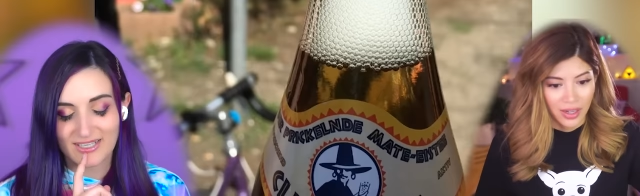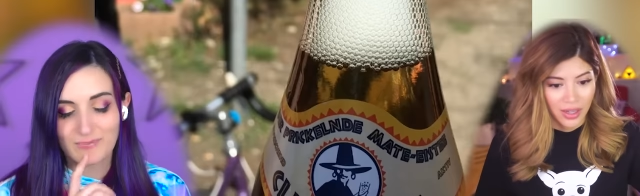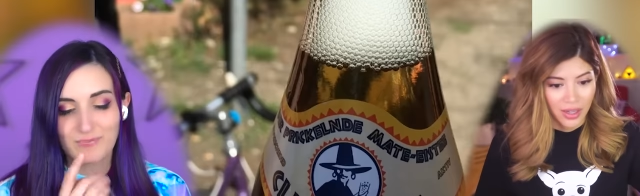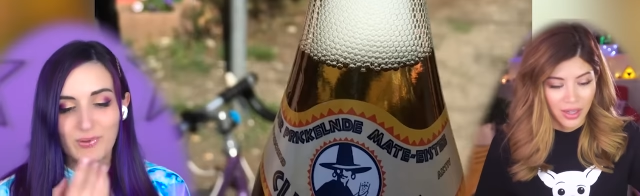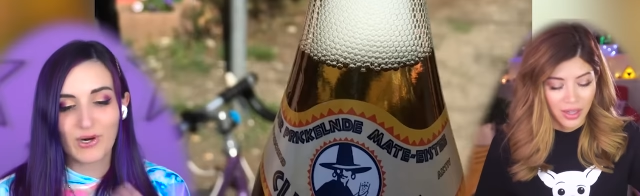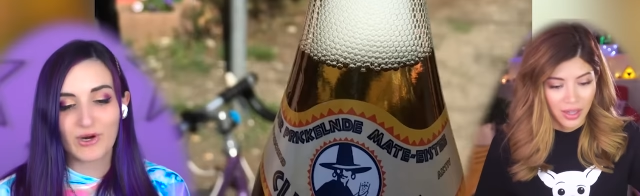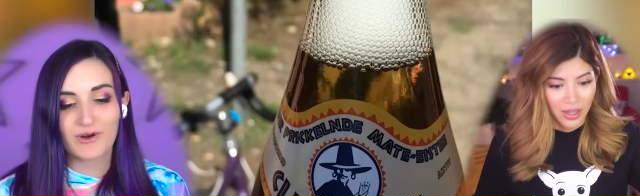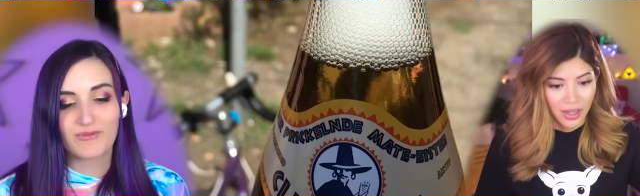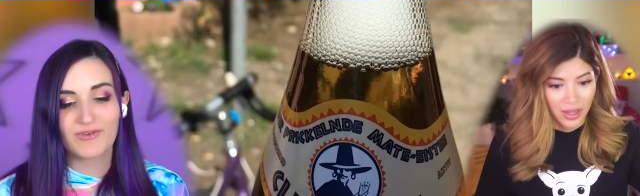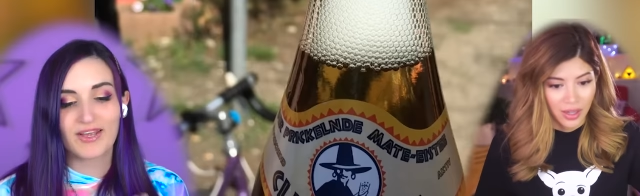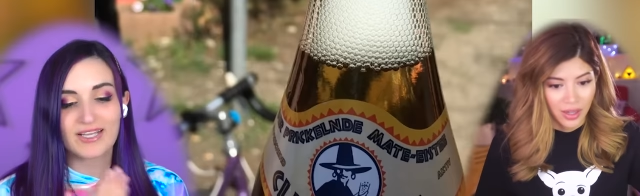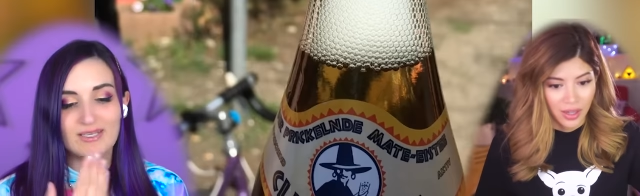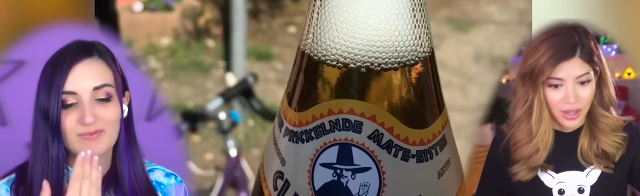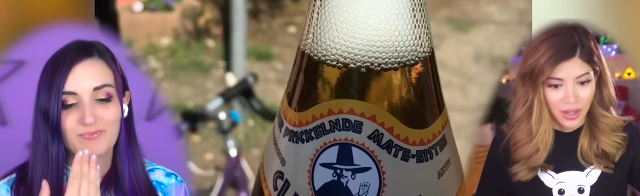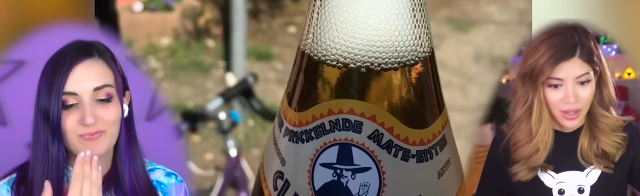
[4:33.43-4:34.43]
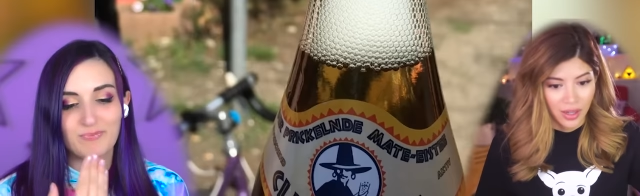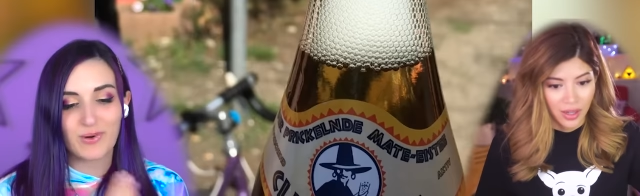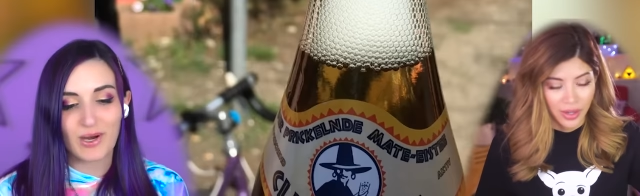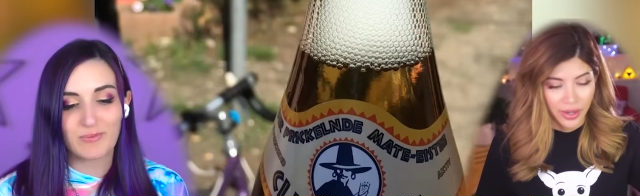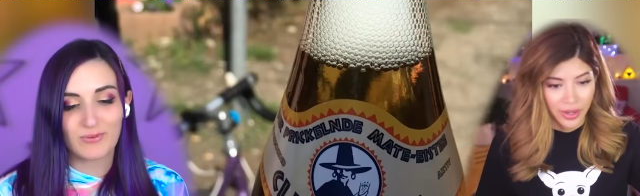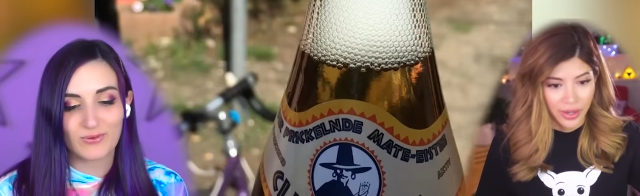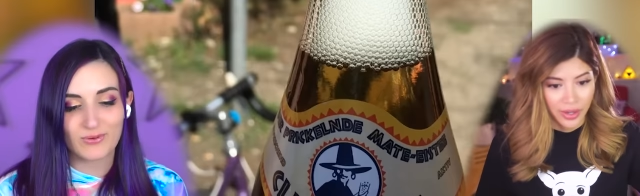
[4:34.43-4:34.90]
Speaker 1: like perfect
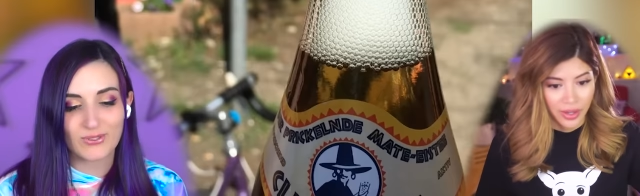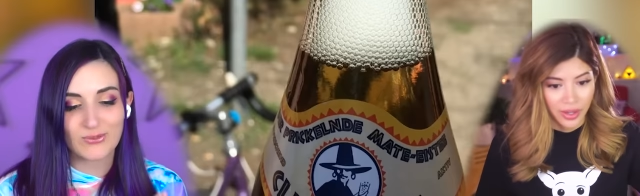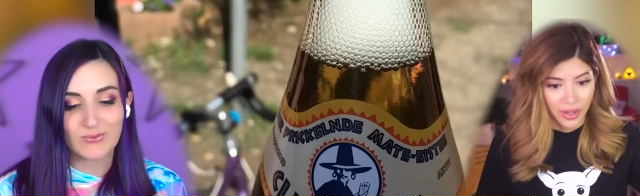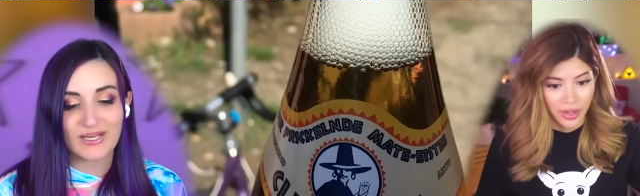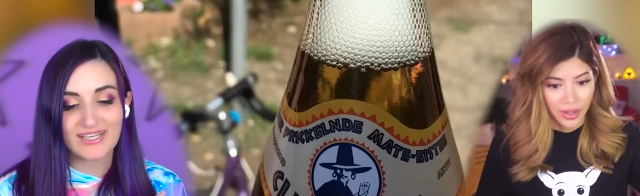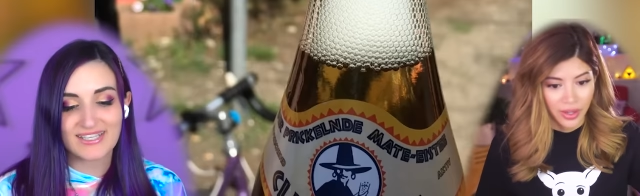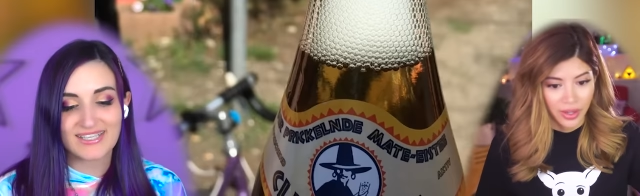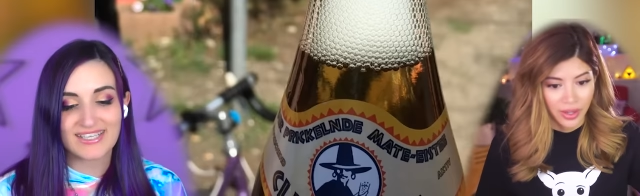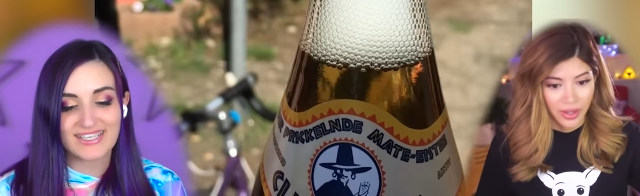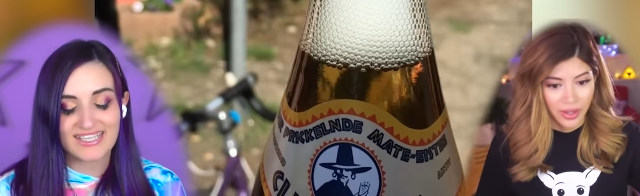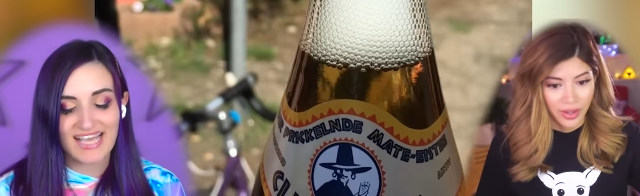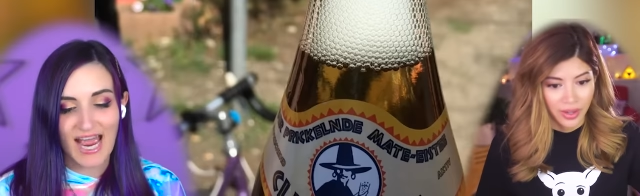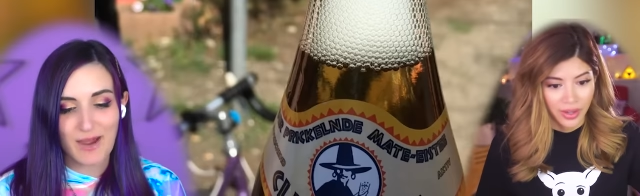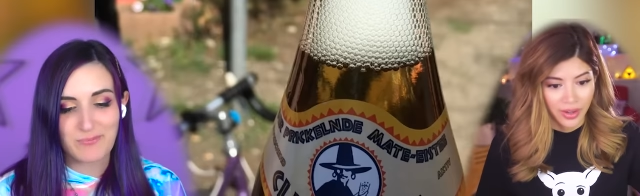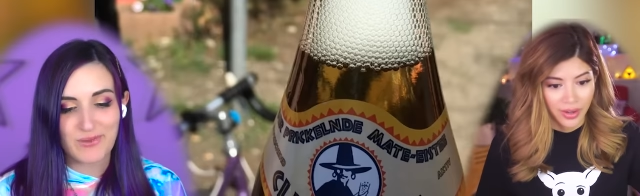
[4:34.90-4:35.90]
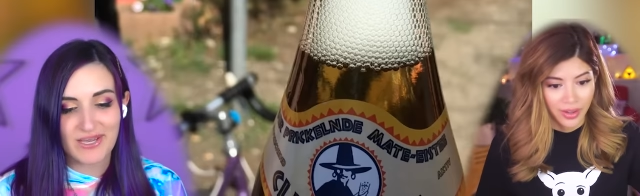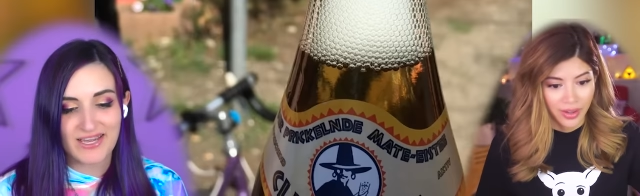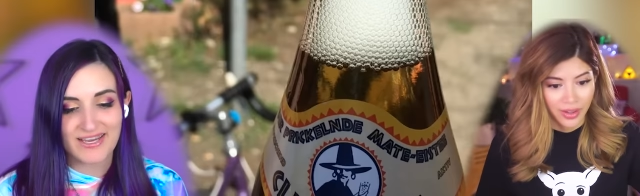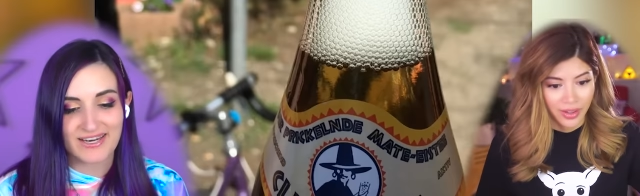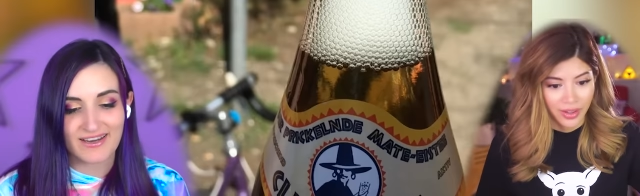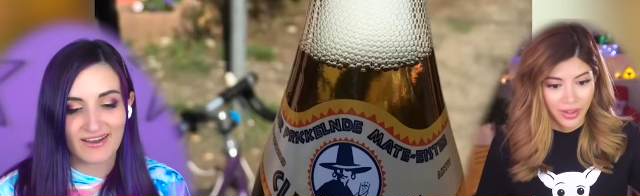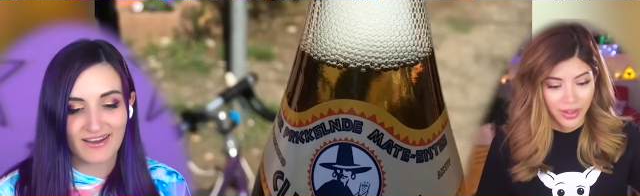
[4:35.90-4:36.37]
Bubbles, when does this
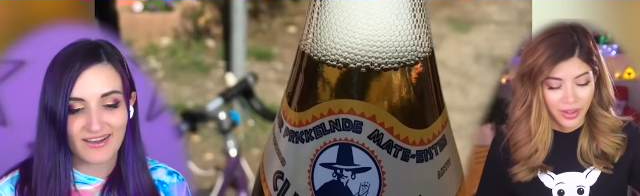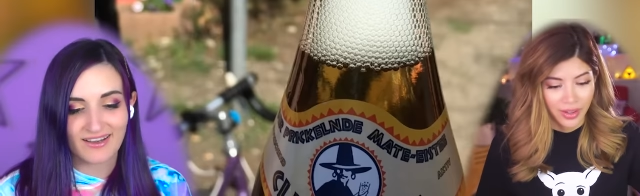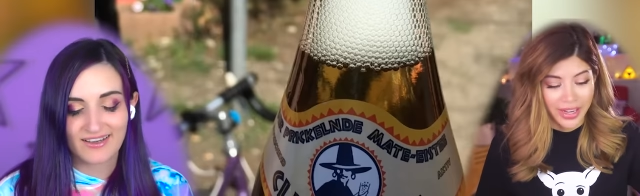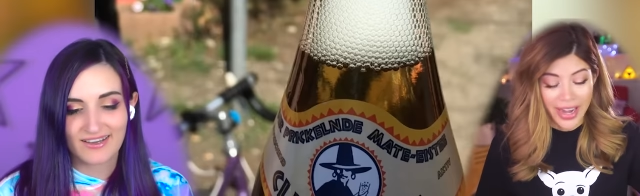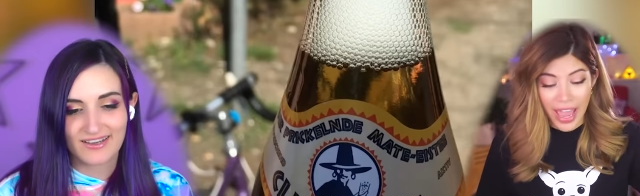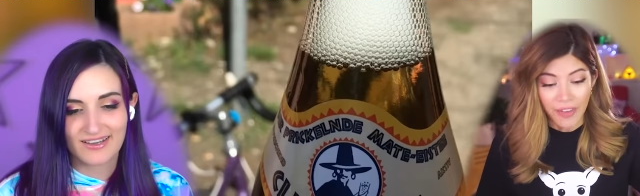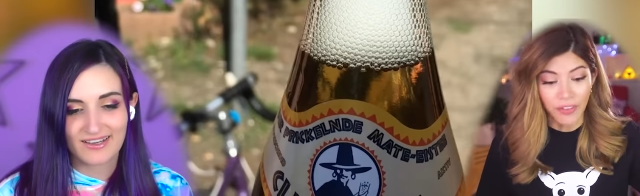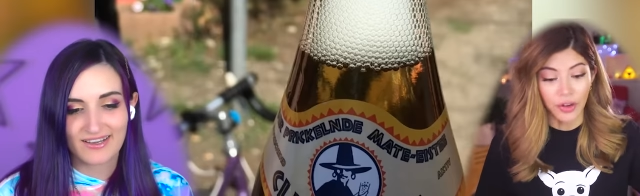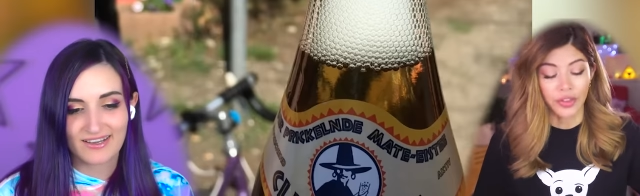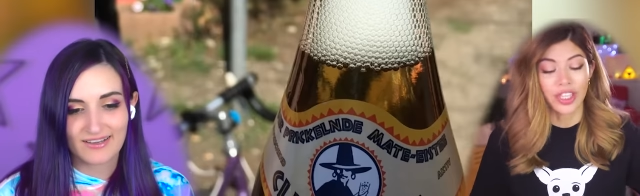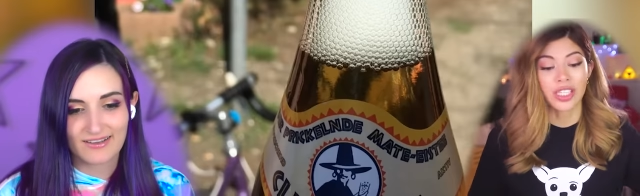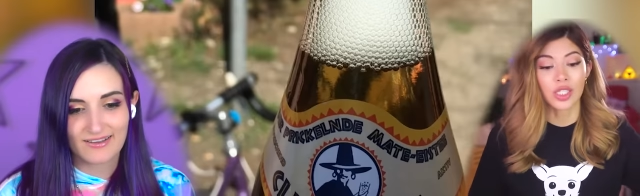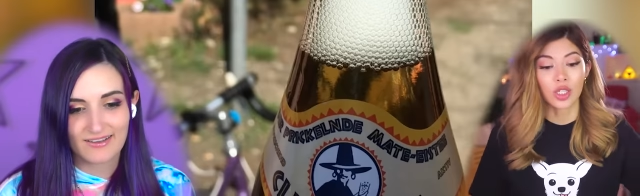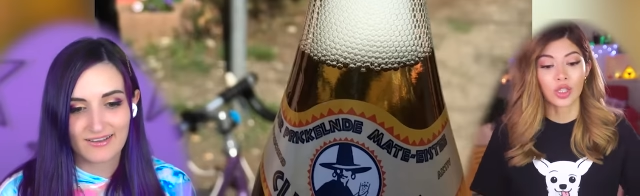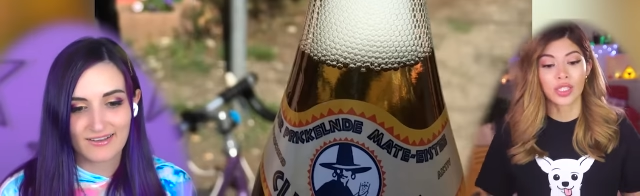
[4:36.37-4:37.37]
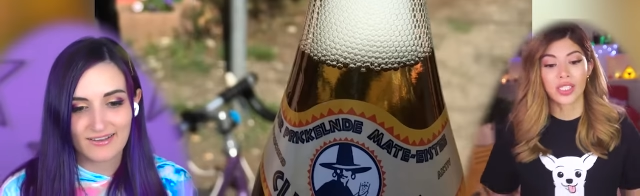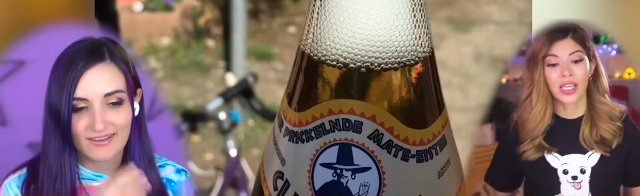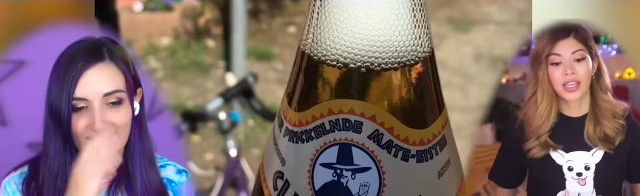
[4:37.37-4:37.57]
happen? Never. This looks